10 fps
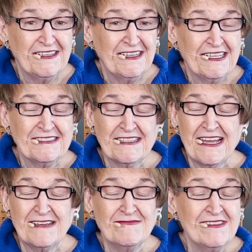And say,
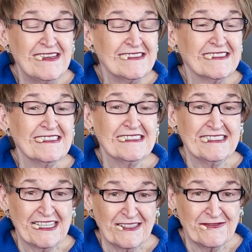I'm not going to
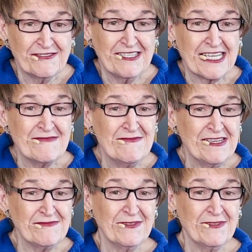settle for second best,